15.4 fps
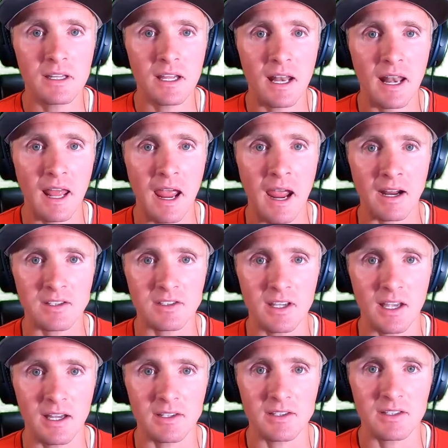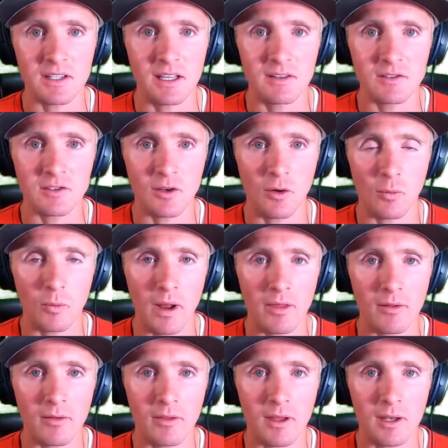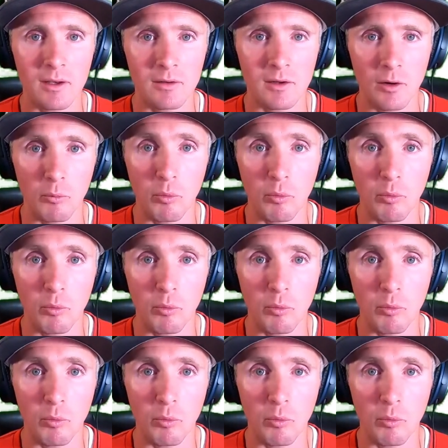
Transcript: get access. And so rather than,